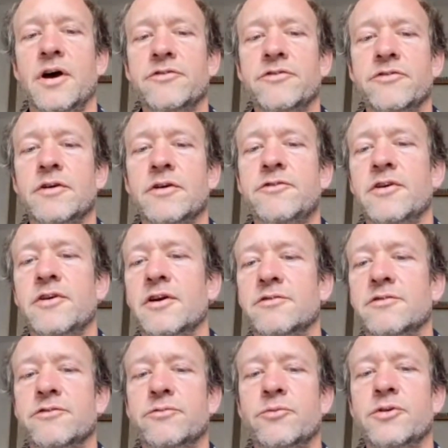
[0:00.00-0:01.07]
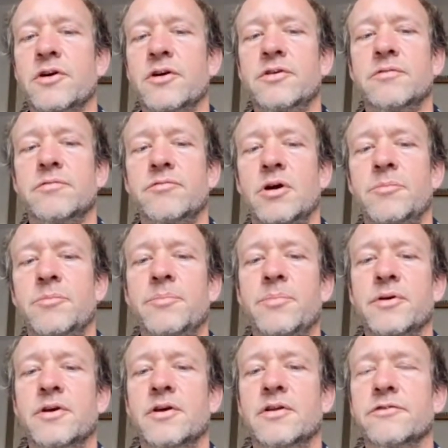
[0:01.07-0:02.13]
investigators, we kind of rub
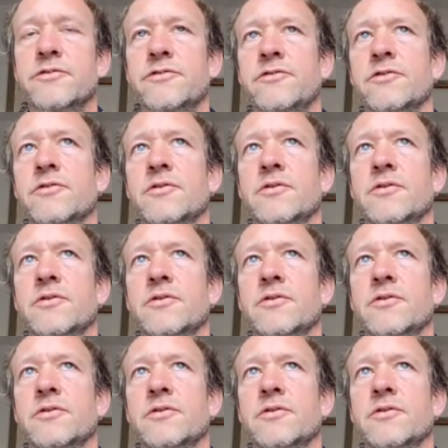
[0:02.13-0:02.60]
up against